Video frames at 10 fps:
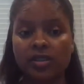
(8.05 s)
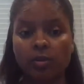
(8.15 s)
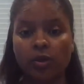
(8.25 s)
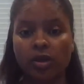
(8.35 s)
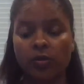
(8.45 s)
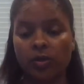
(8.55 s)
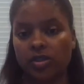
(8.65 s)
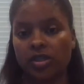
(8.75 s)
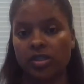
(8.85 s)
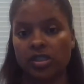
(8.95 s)
is important when
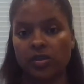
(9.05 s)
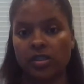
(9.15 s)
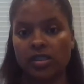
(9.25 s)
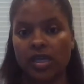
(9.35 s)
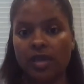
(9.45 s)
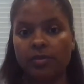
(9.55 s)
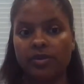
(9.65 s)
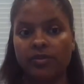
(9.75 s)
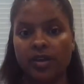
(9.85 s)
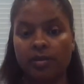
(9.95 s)
you're considering the type
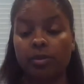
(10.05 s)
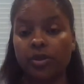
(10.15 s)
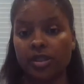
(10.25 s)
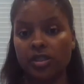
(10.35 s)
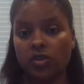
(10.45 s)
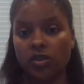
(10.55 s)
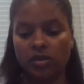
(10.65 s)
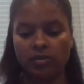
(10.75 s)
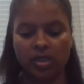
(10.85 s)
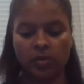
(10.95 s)
of book that you're
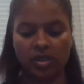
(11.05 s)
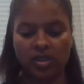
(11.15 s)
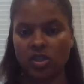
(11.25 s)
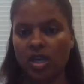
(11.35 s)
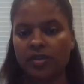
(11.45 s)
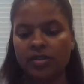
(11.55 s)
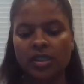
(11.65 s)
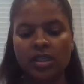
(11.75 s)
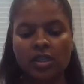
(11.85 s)
going to read with the child.